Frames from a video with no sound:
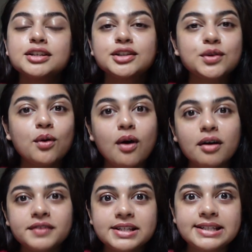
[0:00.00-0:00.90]
So
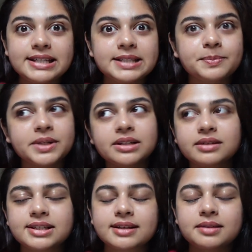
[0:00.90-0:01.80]
obviously spring
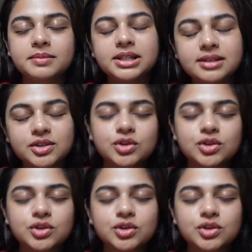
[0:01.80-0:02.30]
reset means